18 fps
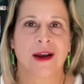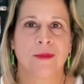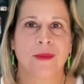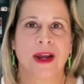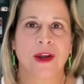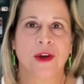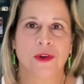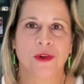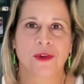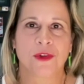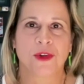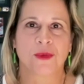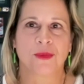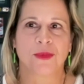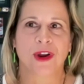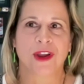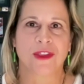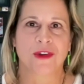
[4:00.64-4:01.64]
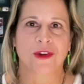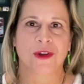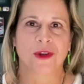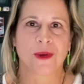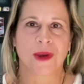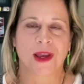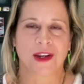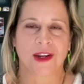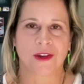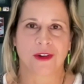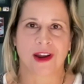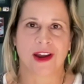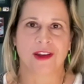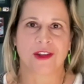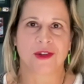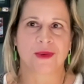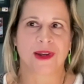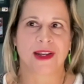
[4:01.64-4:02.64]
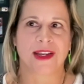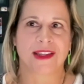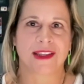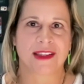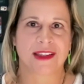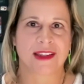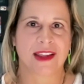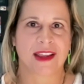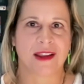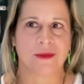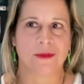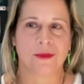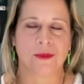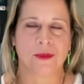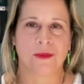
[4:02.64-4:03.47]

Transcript: my older brother, who had graduated and